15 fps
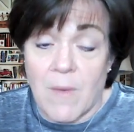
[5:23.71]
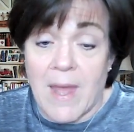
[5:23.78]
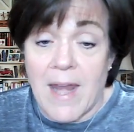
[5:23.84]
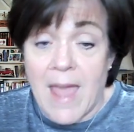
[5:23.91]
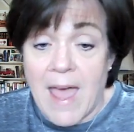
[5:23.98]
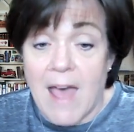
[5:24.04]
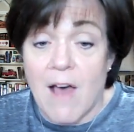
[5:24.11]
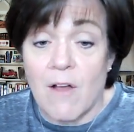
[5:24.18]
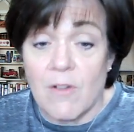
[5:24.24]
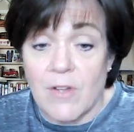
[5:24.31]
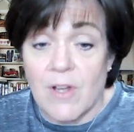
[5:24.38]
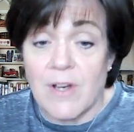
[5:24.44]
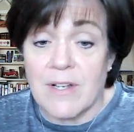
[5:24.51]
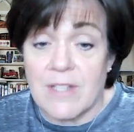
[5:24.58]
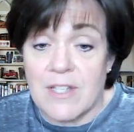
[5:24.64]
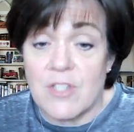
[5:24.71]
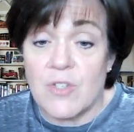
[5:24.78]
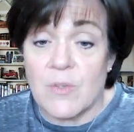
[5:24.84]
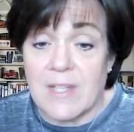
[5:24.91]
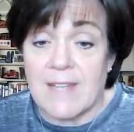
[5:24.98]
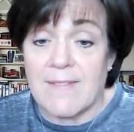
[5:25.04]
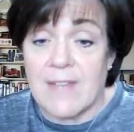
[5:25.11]
and how long did
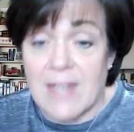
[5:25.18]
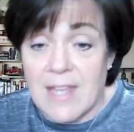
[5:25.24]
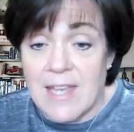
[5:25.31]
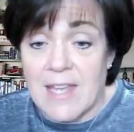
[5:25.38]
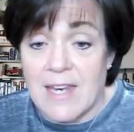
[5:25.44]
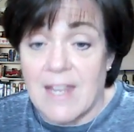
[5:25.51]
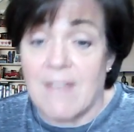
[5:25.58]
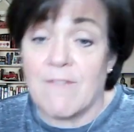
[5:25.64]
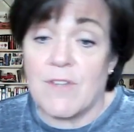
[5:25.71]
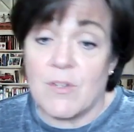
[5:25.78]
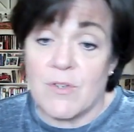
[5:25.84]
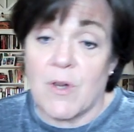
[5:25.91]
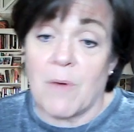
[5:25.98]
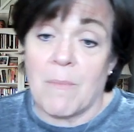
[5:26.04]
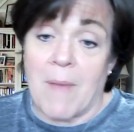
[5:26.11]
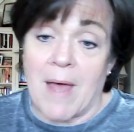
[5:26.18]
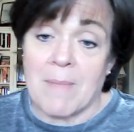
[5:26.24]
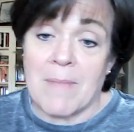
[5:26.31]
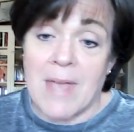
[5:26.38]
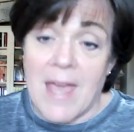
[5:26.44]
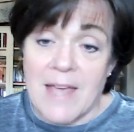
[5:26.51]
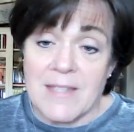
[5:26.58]
you leave it in, if you don't mind
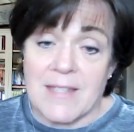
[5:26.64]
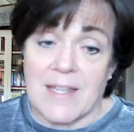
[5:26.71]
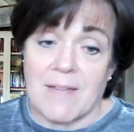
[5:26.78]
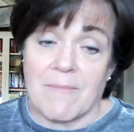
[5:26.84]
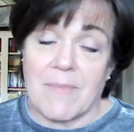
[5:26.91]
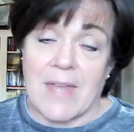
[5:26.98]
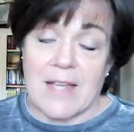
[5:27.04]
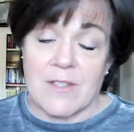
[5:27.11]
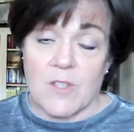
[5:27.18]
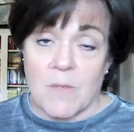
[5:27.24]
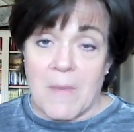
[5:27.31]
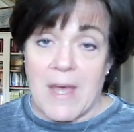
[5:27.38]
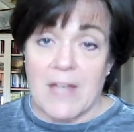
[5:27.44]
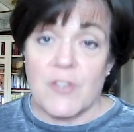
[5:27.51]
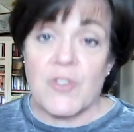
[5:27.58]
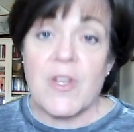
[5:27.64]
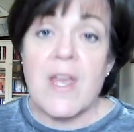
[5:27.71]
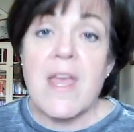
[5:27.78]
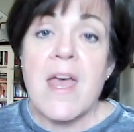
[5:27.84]
me asking? Thanks so much.